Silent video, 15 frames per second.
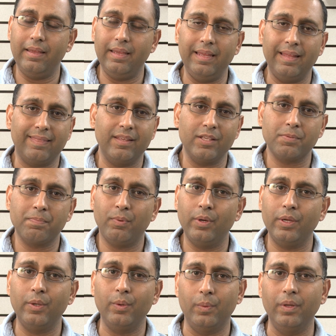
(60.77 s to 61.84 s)
at this
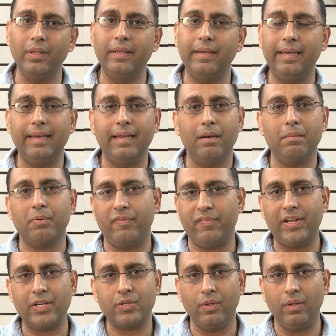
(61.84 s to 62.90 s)
point, you really need to get a
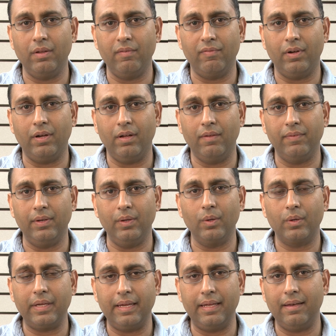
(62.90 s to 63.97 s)
professional involved in looking